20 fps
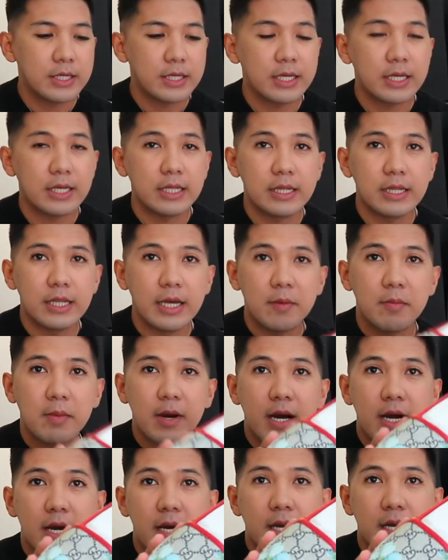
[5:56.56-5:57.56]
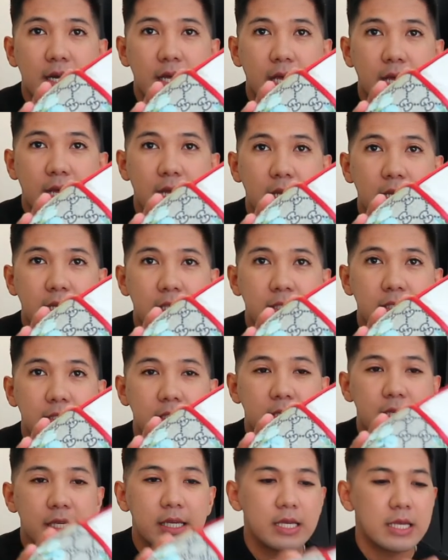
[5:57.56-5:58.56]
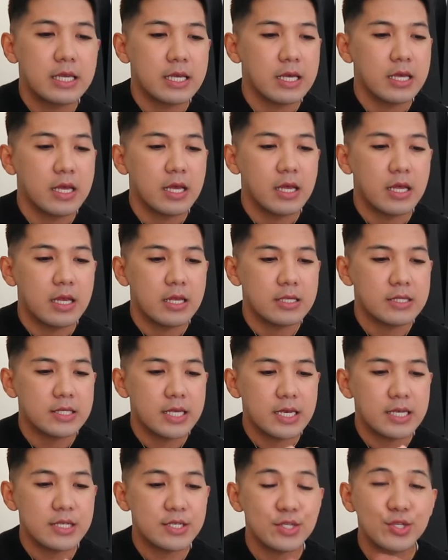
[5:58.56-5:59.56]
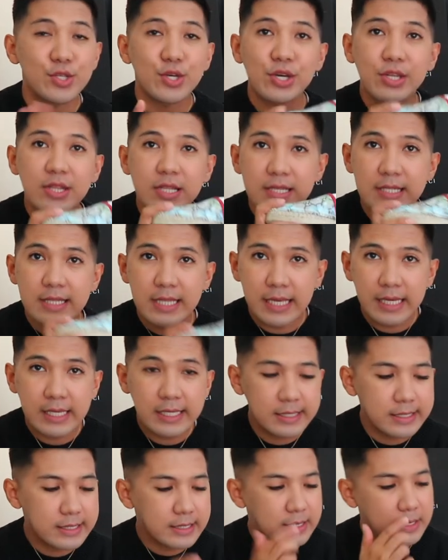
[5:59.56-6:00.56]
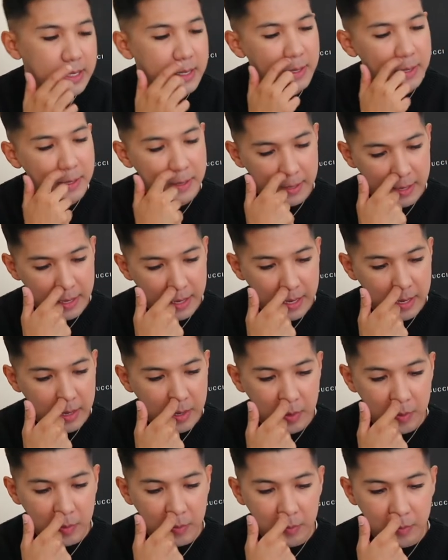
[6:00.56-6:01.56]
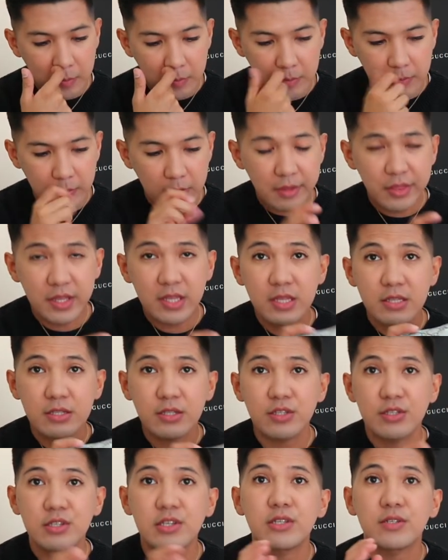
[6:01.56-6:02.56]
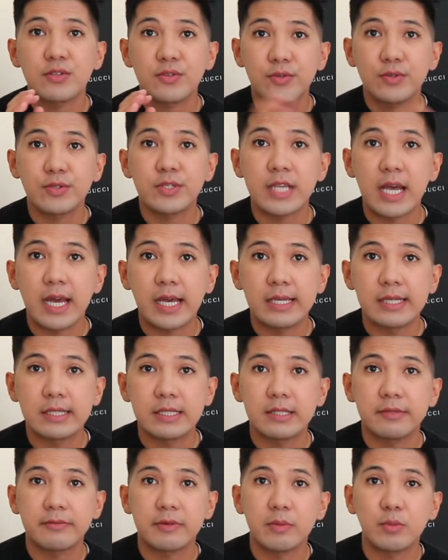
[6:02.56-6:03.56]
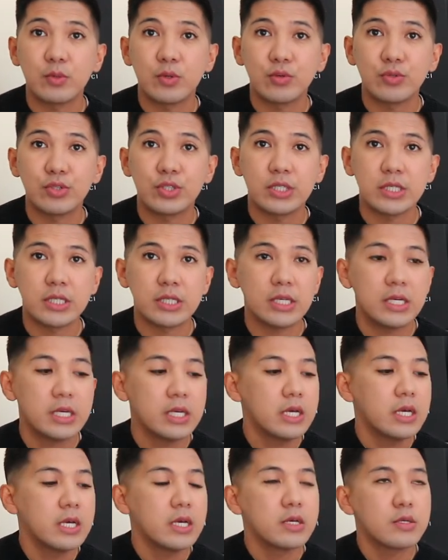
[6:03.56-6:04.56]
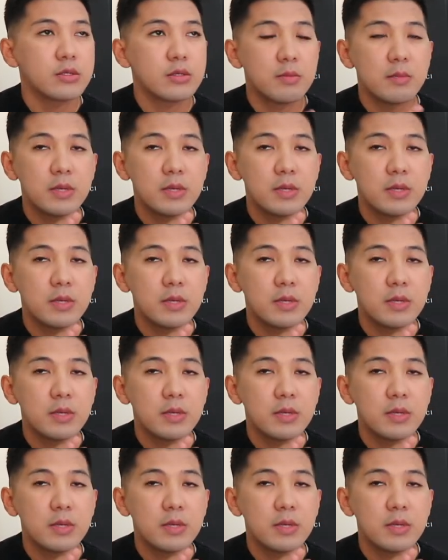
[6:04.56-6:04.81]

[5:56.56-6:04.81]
ganda, mga kakis. Size 36. I think this is a true size from Gucci. So,